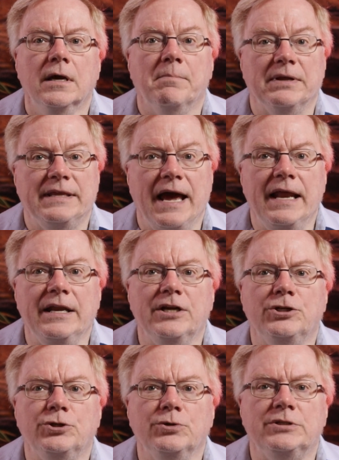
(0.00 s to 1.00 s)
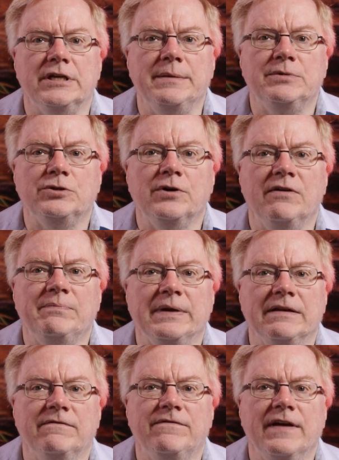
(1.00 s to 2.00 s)
but that issue seems to have
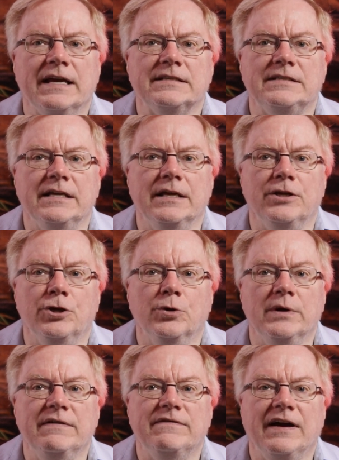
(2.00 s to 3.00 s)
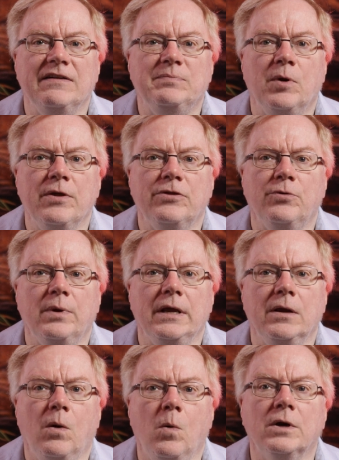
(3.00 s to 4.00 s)
been fixed in
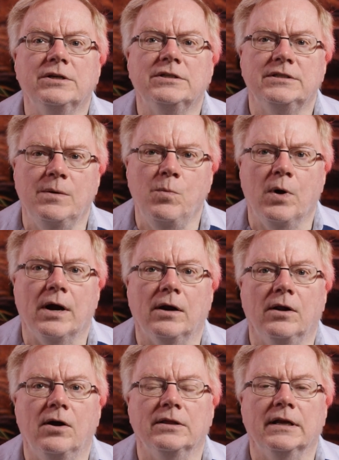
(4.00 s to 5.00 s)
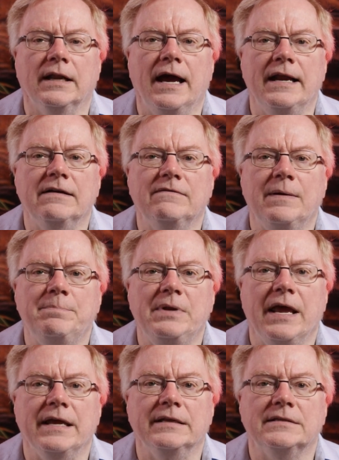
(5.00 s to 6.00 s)
UE5.3 or somewhere along the line of
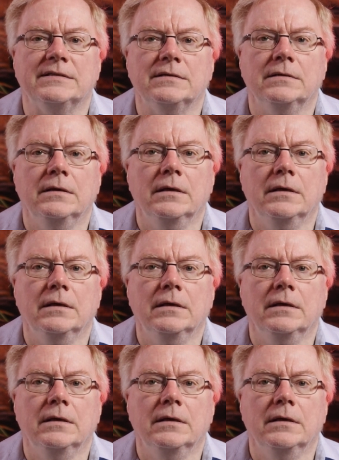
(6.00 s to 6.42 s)
updates.